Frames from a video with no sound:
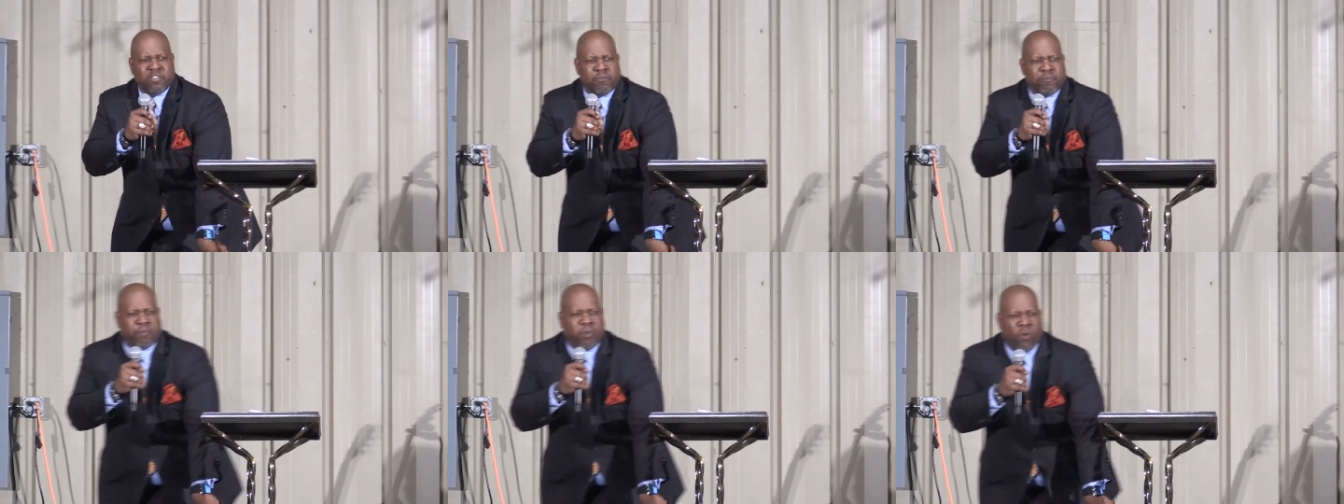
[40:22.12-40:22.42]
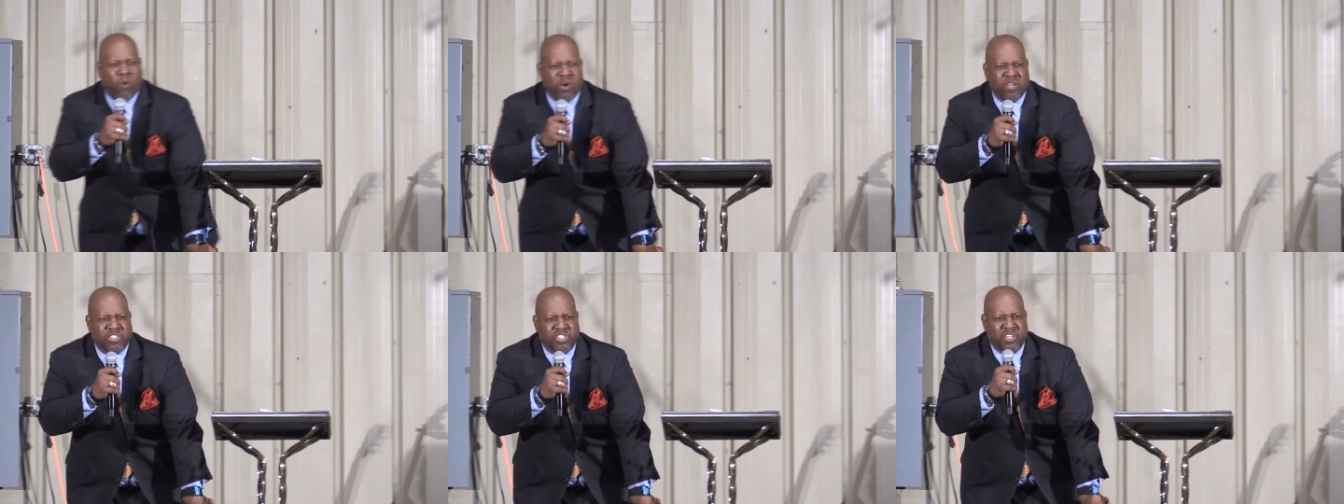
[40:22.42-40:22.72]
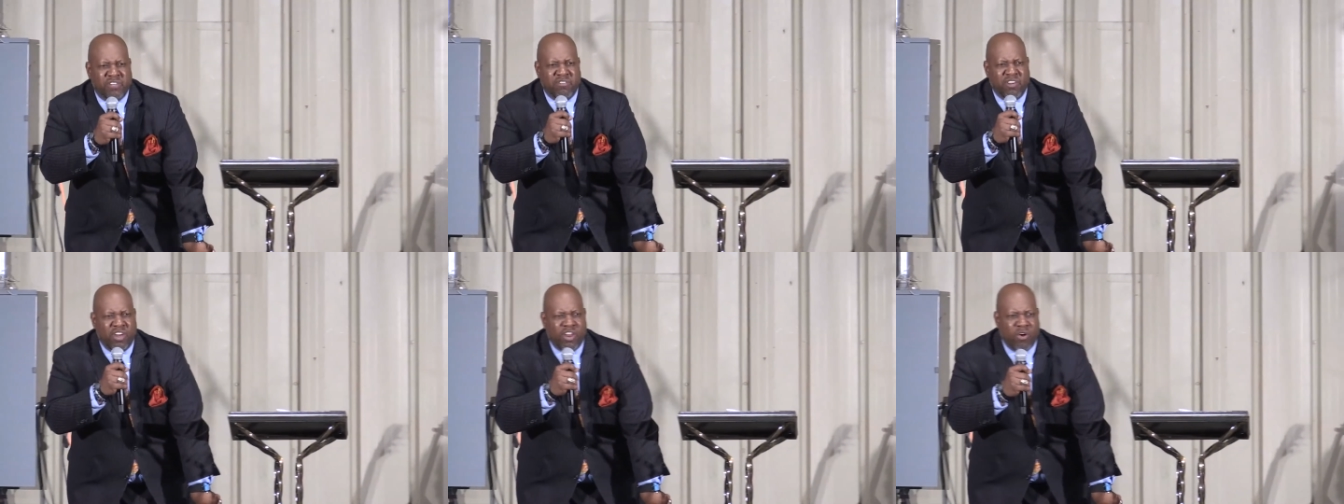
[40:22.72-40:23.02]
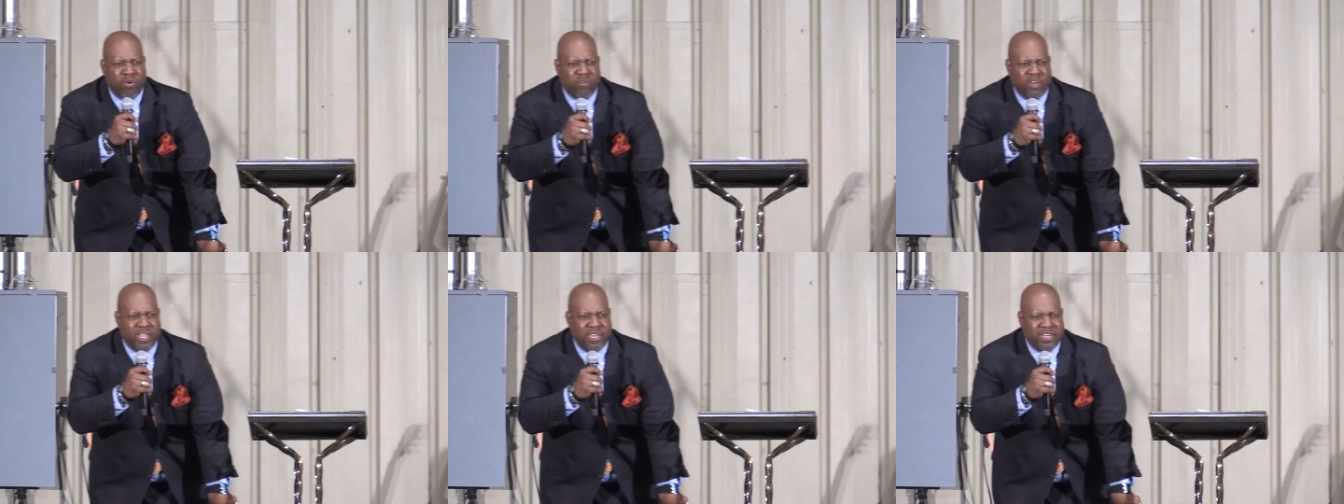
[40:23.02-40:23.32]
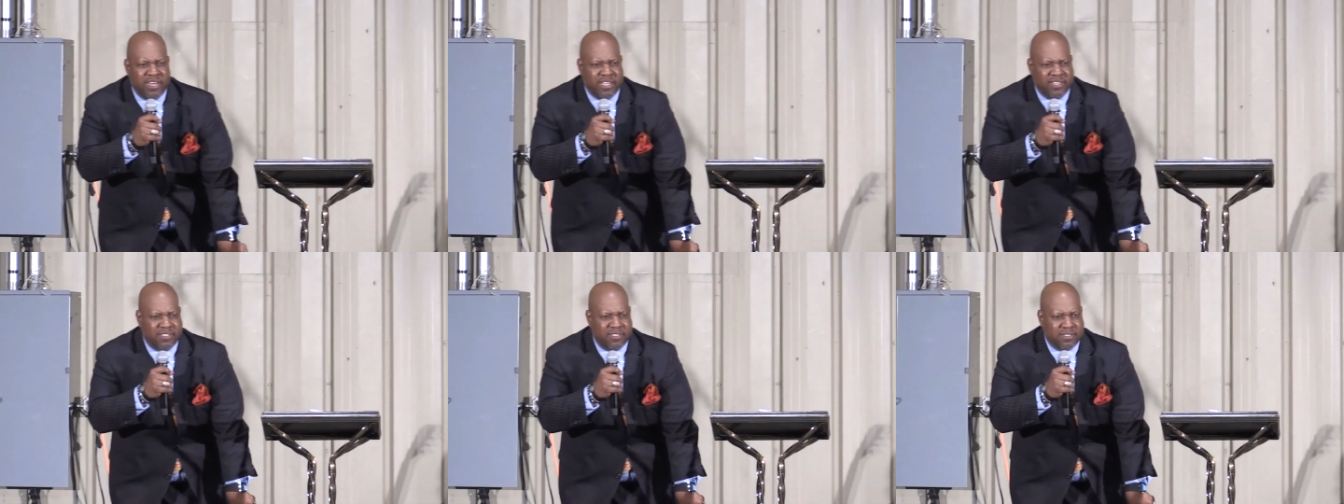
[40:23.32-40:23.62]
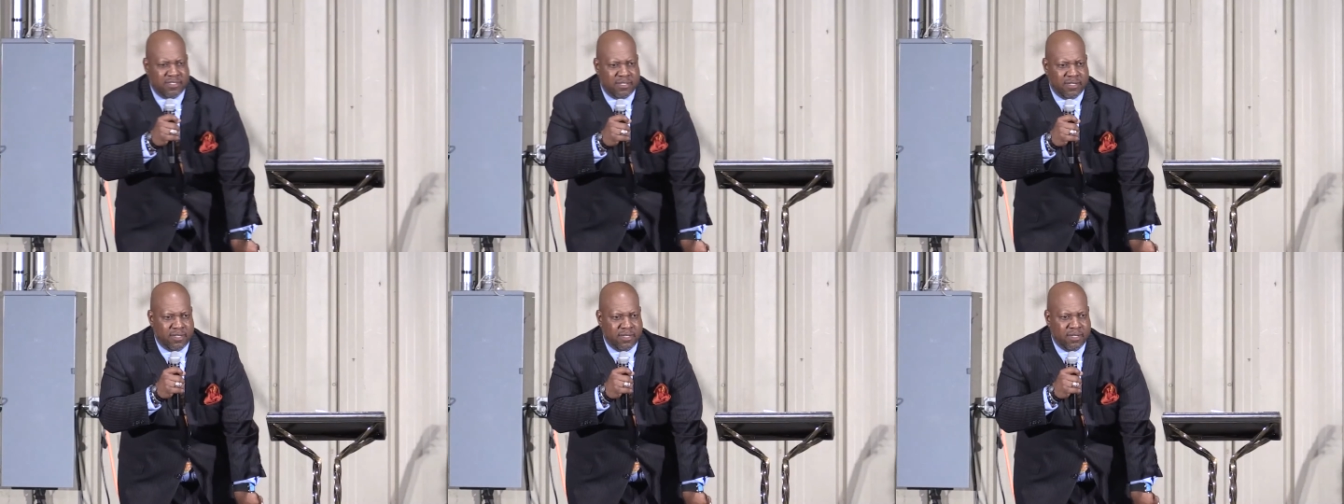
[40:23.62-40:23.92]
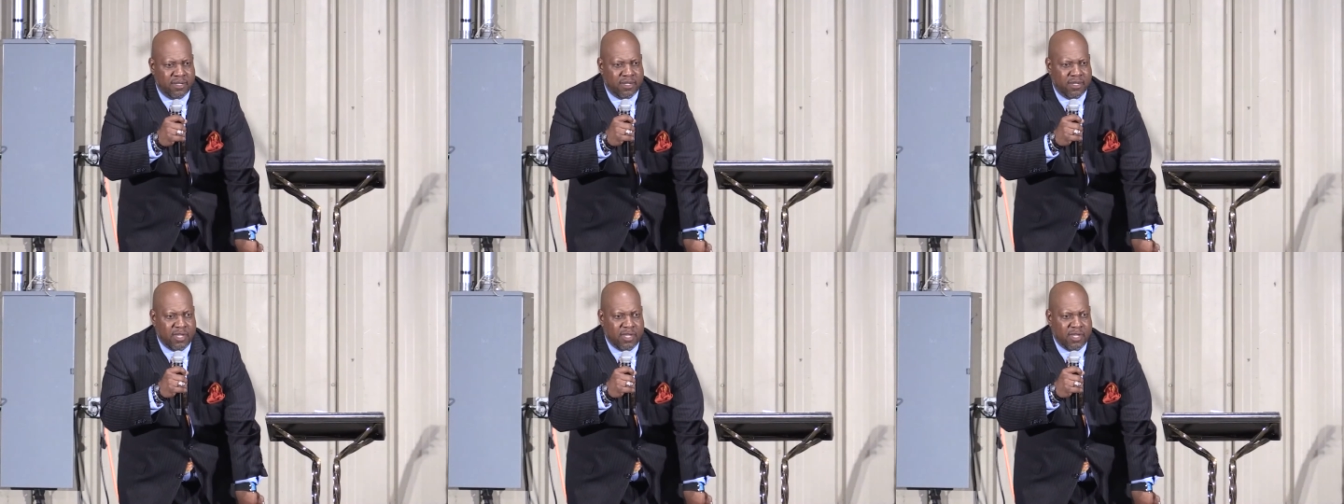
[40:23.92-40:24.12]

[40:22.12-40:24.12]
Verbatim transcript: under the porch of loneliness.